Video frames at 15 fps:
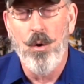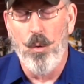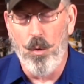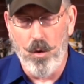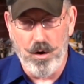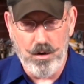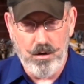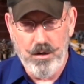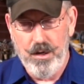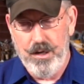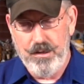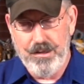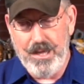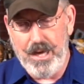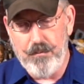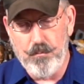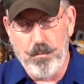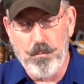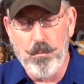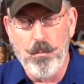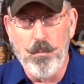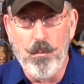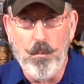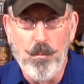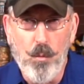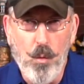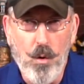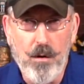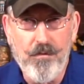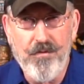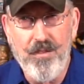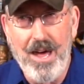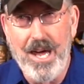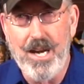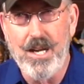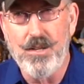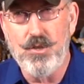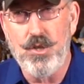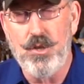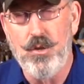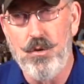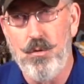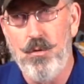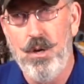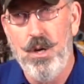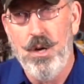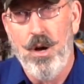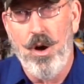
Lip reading: Or they morph that into